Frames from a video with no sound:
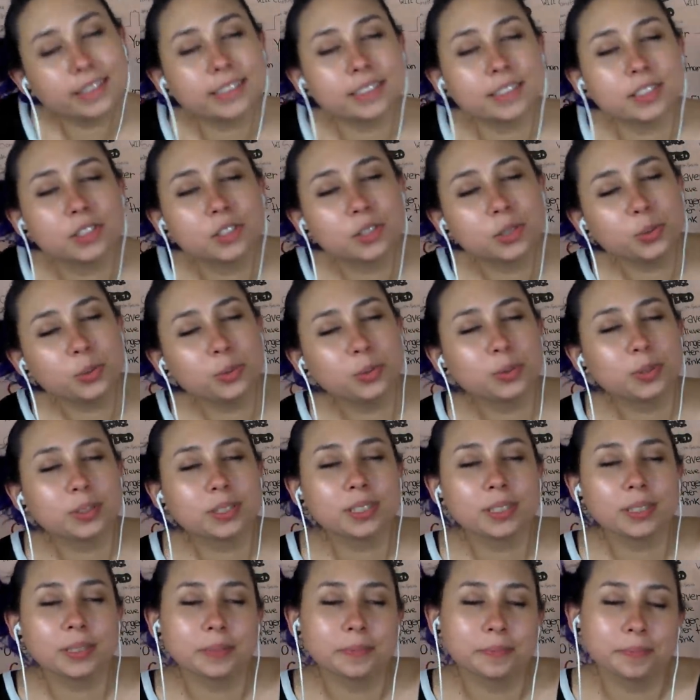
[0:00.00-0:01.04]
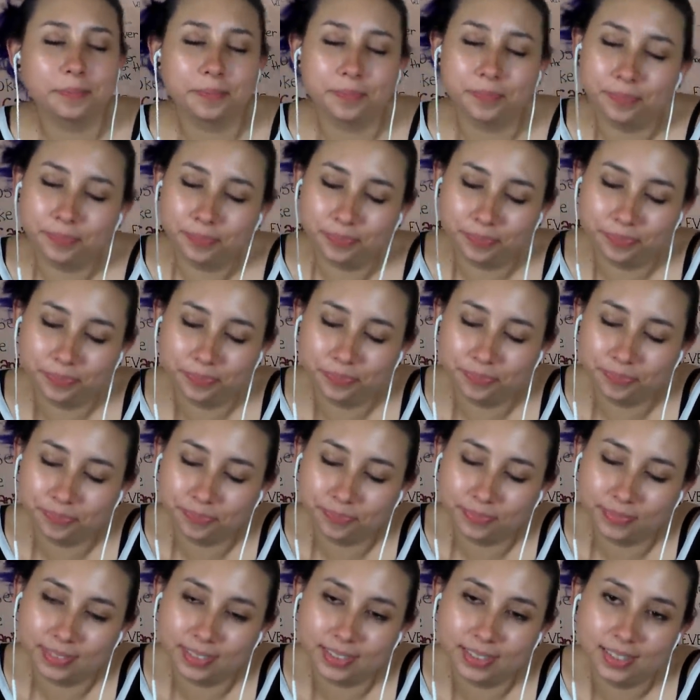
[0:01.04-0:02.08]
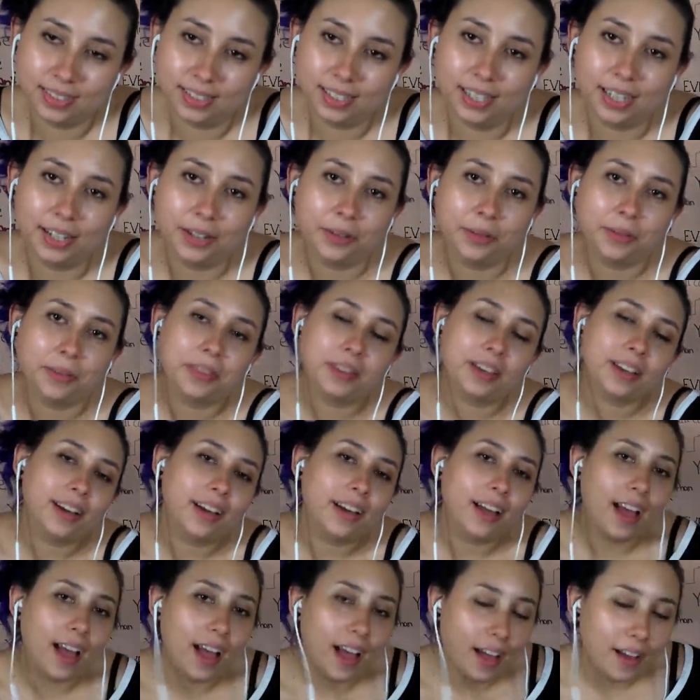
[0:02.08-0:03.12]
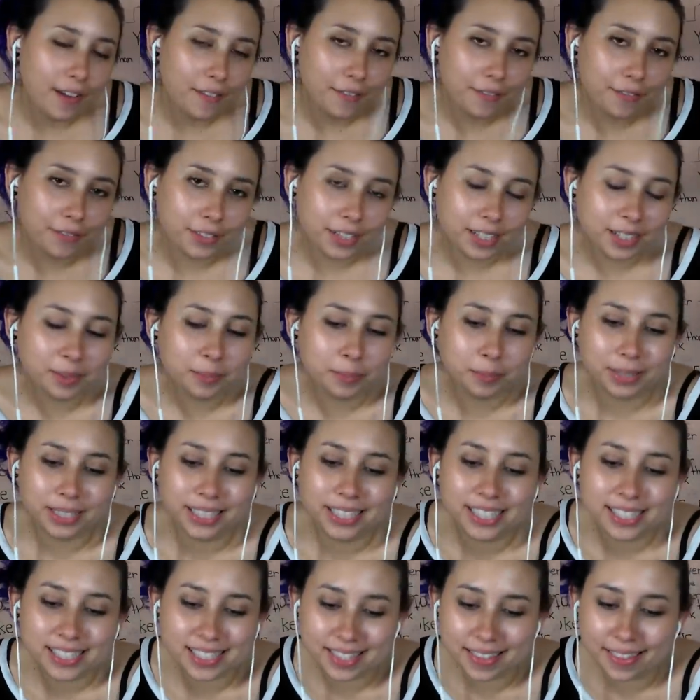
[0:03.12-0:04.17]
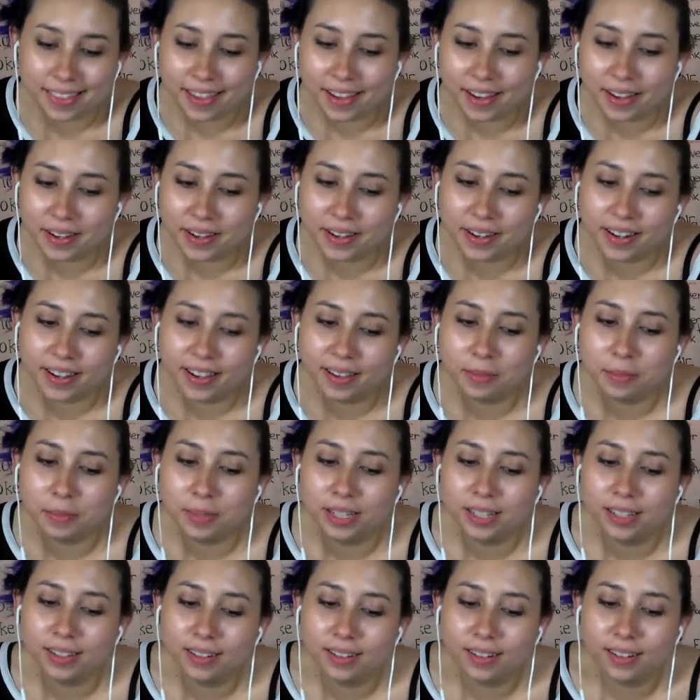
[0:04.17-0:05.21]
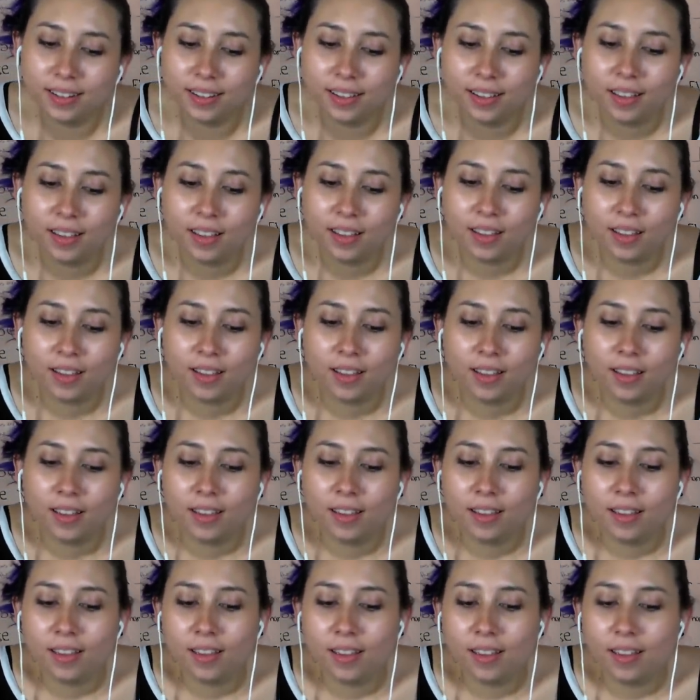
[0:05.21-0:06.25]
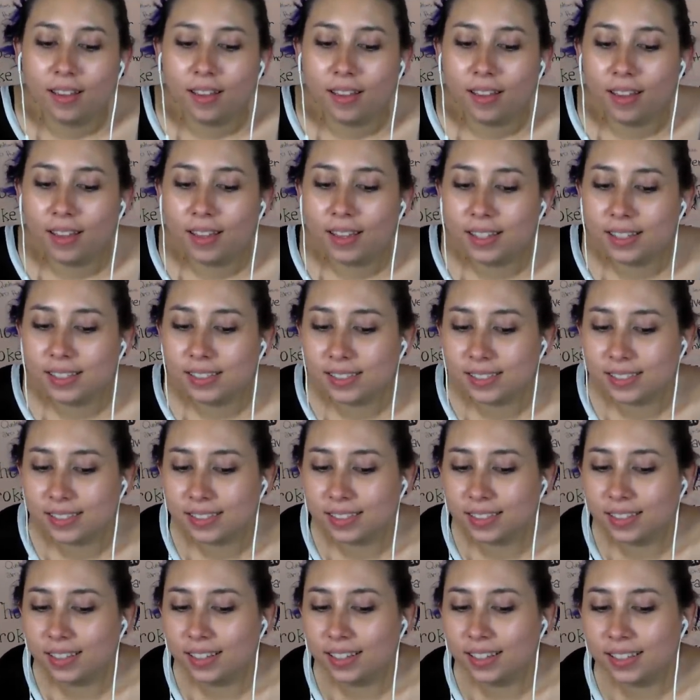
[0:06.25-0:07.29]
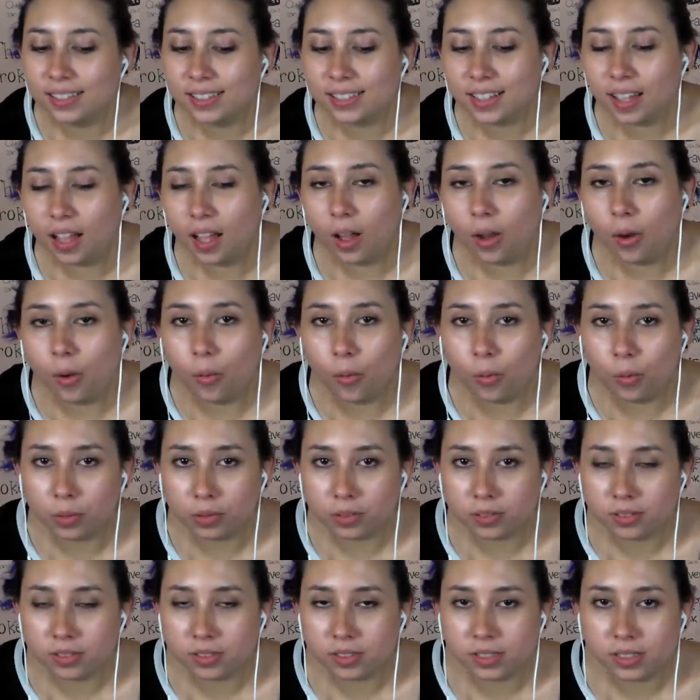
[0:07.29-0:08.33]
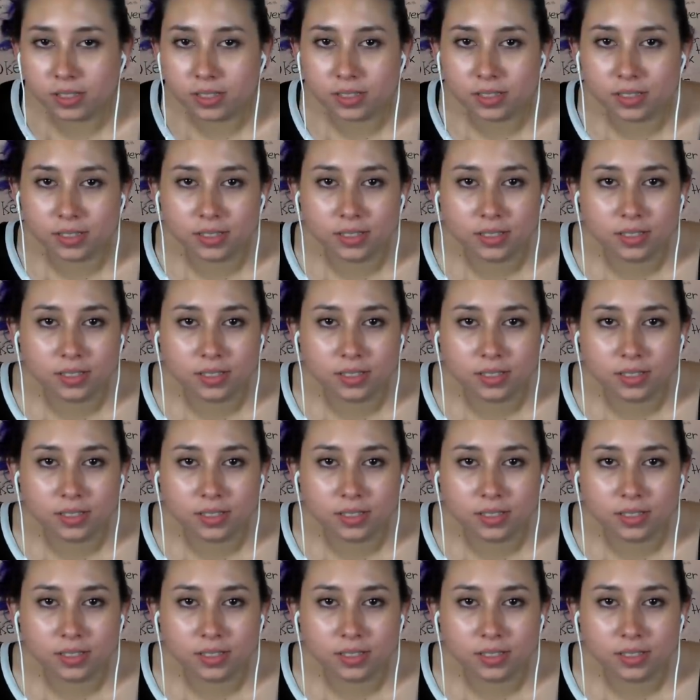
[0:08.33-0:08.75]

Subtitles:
The suit, I don't think I have complaints there. I mean, it's got horns.